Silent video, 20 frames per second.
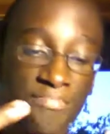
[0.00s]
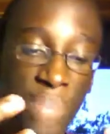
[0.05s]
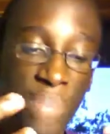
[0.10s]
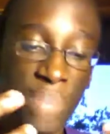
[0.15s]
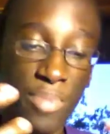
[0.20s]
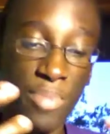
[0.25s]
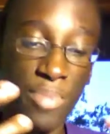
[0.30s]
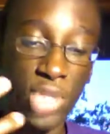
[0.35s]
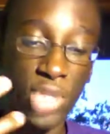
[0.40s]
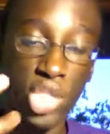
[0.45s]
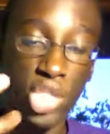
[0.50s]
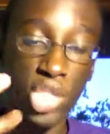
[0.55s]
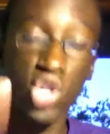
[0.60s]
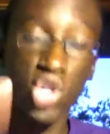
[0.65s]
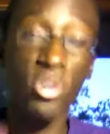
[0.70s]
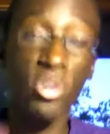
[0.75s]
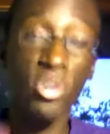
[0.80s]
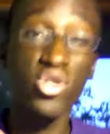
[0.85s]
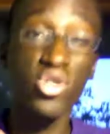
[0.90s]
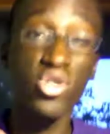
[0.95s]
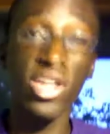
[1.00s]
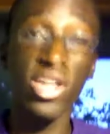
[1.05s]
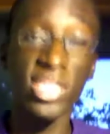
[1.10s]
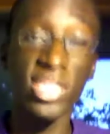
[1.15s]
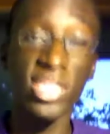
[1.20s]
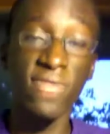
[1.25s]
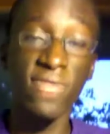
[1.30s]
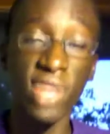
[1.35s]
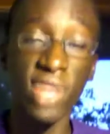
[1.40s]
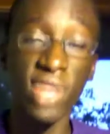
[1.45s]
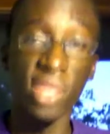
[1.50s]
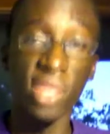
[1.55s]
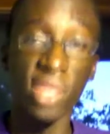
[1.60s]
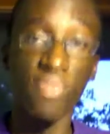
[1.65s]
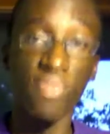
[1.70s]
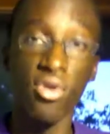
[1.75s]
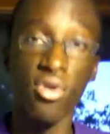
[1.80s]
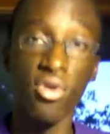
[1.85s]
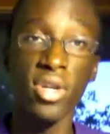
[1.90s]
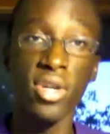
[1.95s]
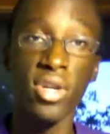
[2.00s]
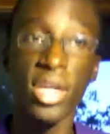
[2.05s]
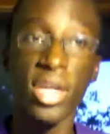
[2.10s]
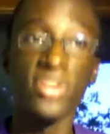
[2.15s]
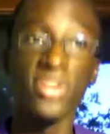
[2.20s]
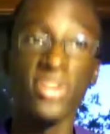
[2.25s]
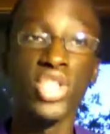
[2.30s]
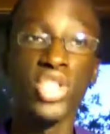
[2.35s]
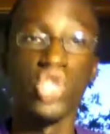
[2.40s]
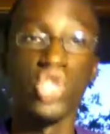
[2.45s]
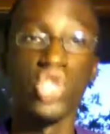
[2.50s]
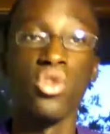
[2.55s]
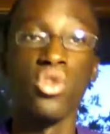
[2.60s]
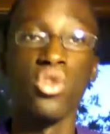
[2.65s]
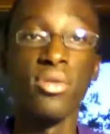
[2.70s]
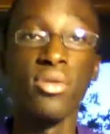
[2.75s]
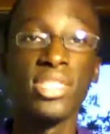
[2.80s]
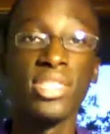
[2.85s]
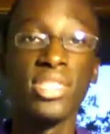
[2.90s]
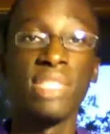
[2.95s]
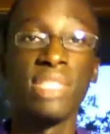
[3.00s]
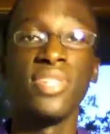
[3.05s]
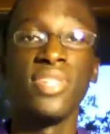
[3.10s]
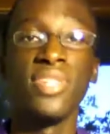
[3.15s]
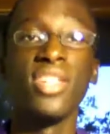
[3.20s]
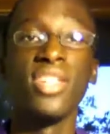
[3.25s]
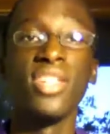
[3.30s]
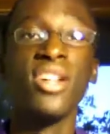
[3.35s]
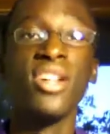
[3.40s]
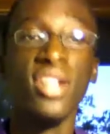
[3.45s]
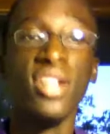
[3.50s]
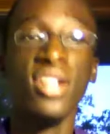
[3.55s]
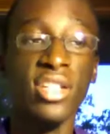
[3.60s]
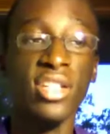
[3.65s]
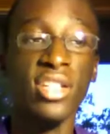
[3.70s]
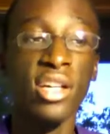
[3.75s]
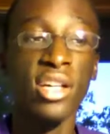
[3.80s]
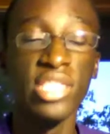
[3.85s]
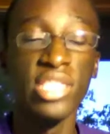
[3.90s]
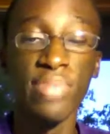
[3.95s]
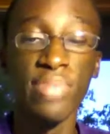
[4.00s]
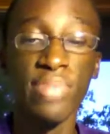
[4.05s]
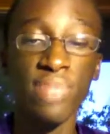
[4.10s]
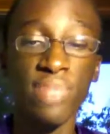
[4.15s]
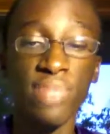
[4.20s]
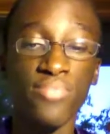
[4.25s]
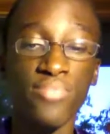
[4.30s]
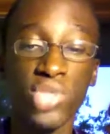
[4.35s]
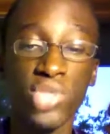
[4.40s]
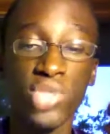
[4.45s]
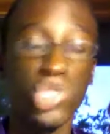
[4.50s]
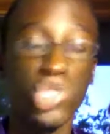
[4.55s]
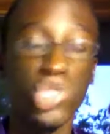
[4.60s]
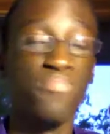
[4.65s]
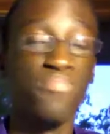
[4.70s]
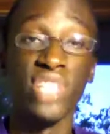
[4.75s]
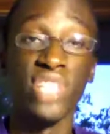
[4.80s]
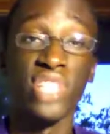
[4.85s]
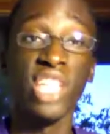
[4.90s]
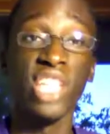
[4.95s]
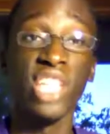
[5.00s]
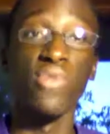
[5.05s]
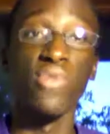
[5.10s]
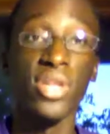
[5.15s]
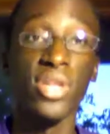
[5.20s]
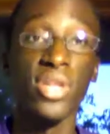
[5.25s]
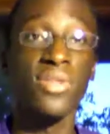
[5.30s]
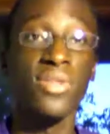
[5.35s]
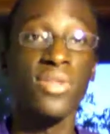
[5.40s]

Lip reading: presents so much creativity on the board and just yearns to be played with,